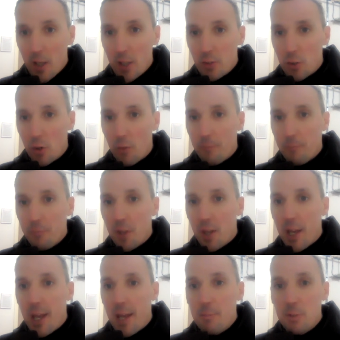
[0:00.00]
So
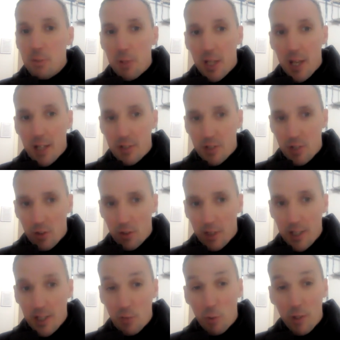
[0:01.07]
aim to be getting to your
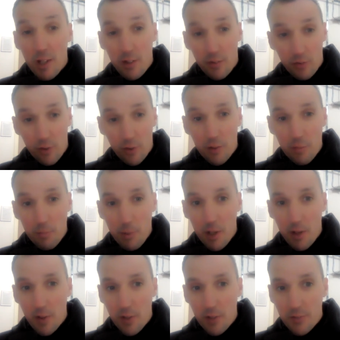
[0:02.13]
leads within a certain
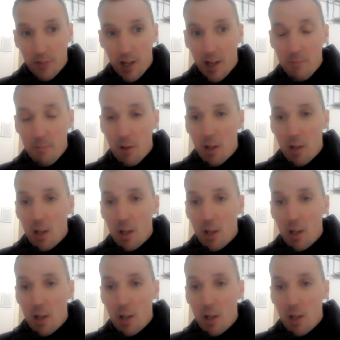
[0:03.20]
period of time,